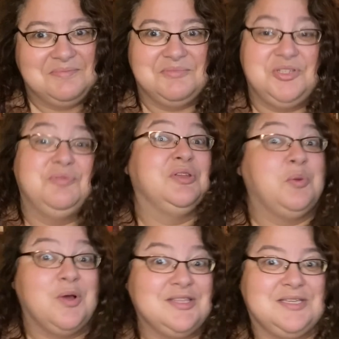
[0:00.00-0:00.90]
she really
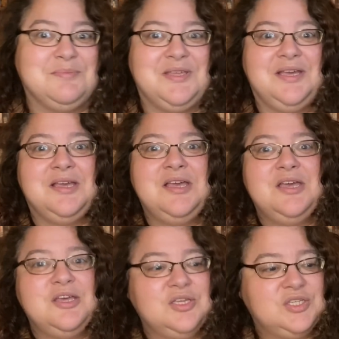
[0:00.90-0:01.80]
wants something.
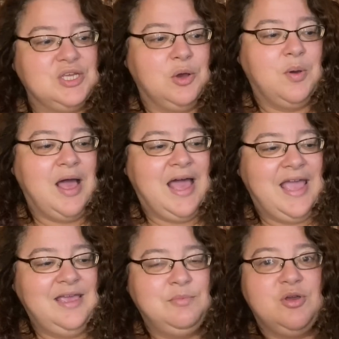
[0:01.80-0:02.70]
So I
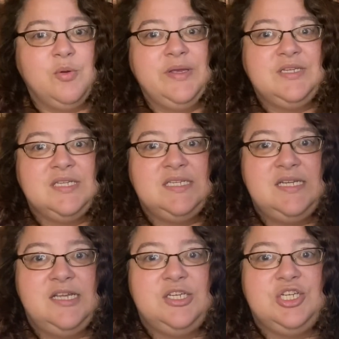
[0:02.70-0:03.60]
am going to
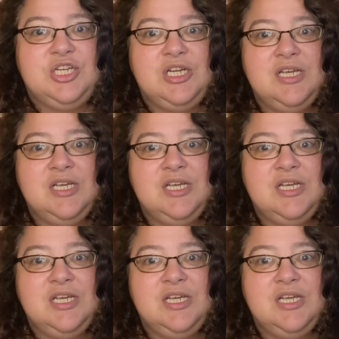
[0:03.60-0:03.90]
start